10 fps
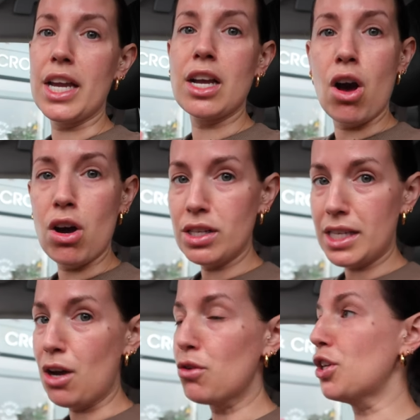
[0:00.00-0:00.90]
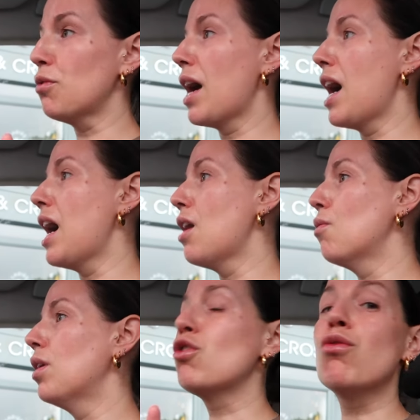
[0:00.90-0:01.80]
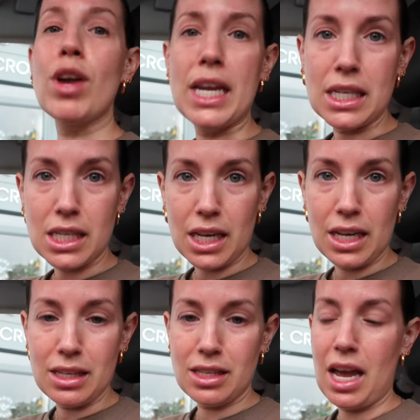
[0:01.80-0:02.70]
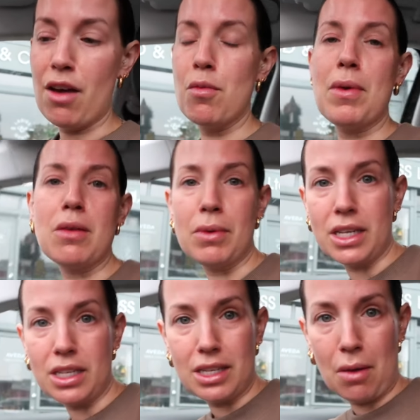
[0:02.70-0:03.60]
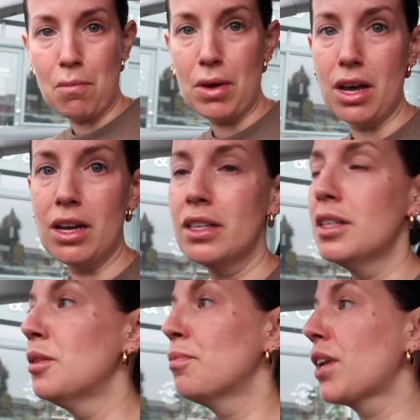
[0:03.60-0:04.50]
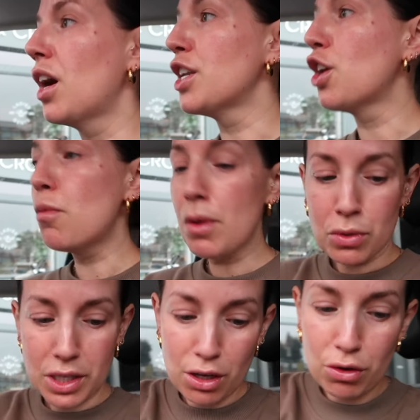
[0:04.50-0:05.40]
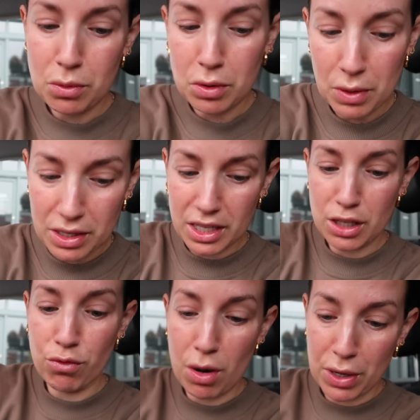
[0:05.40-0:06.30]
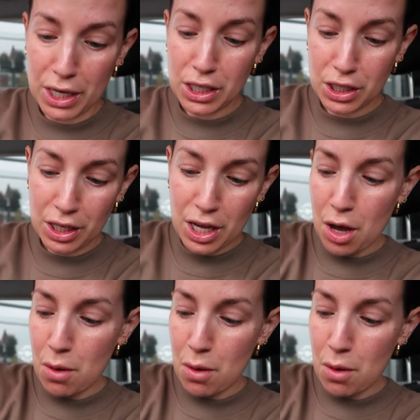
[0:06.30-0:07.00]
I can't tell you how great it is to have a baby in December. I know people say Christmas birthdays are rubbish,